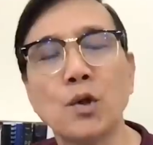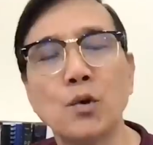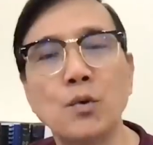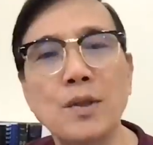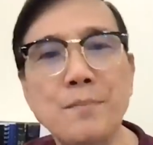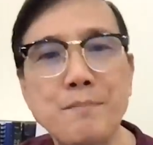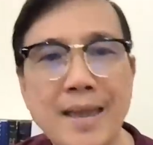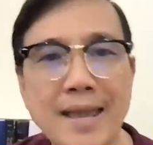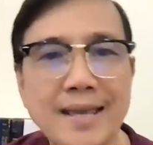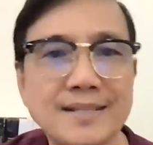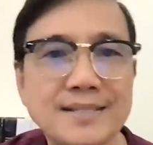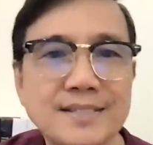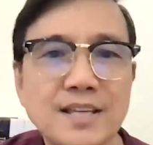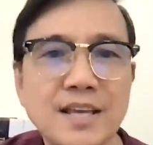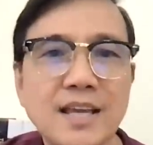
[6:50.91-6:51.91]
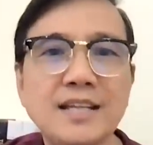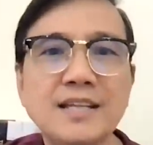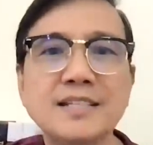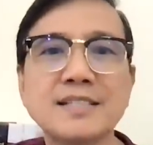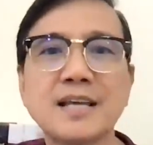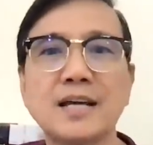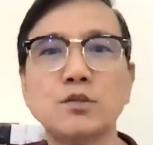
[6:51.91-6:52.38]
remains in the
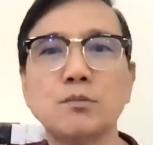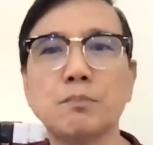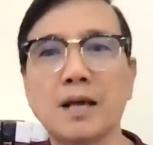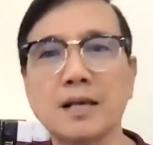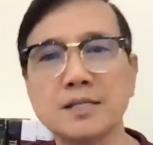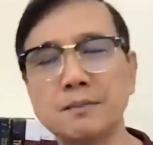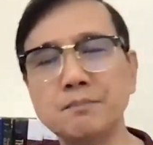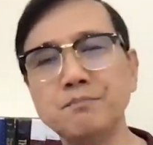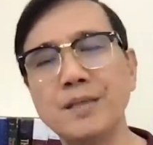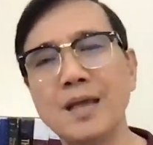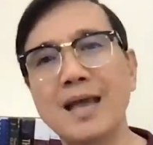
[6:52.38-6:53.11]
cytoplasm